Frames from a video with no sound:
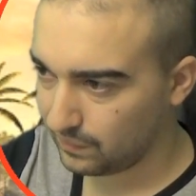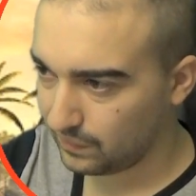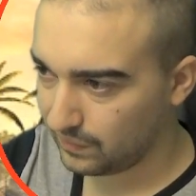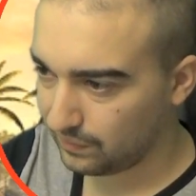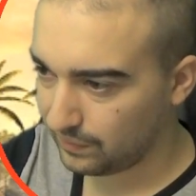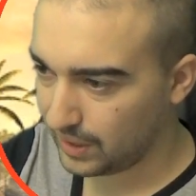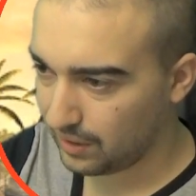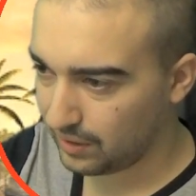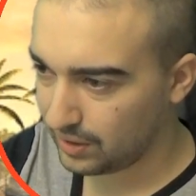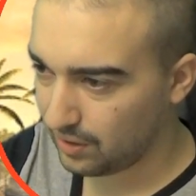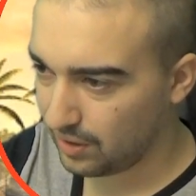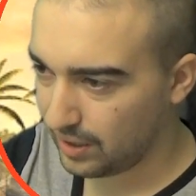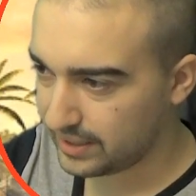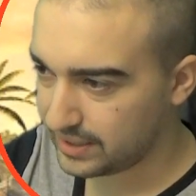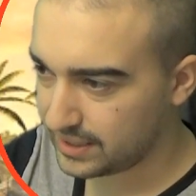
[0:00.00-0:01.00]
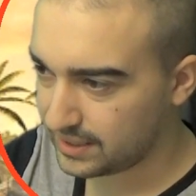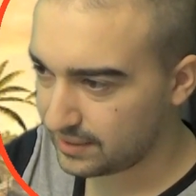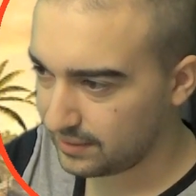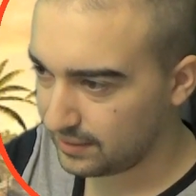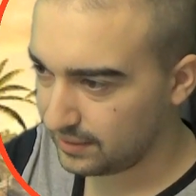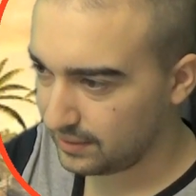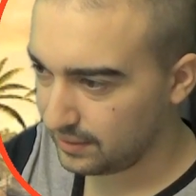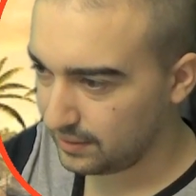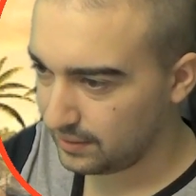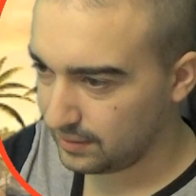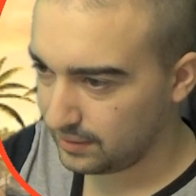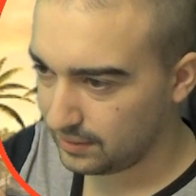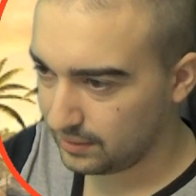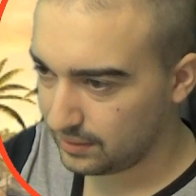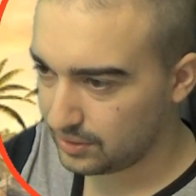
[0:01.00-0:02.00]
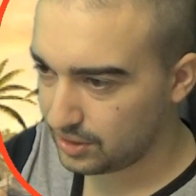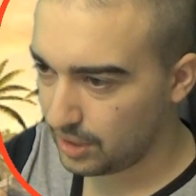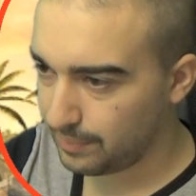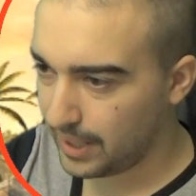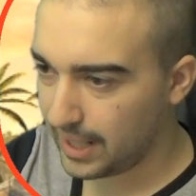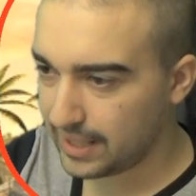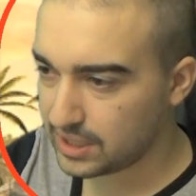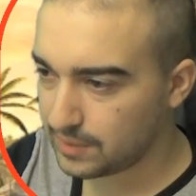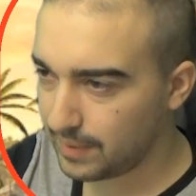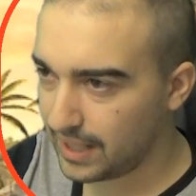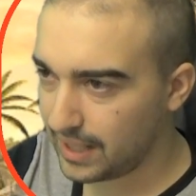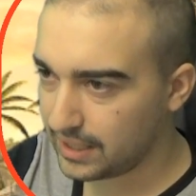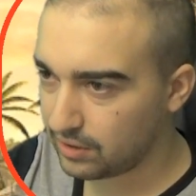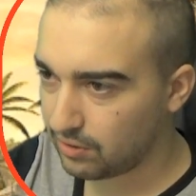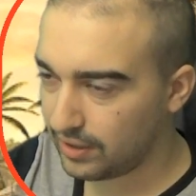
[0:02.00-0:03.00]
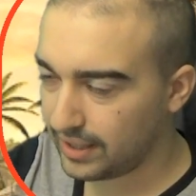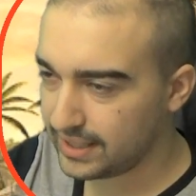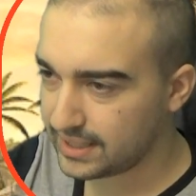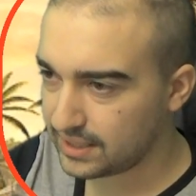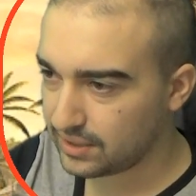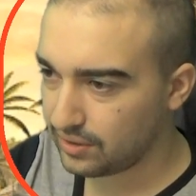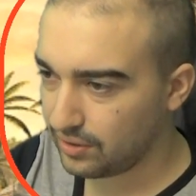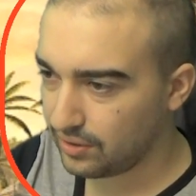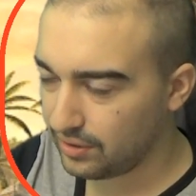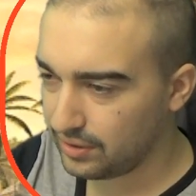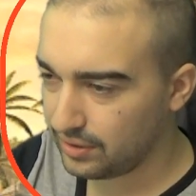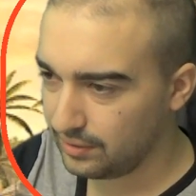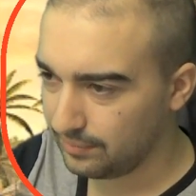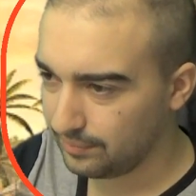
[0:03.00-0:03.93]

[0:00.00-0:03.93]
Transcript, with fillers: Very nice. Let's go pen speed increase, good.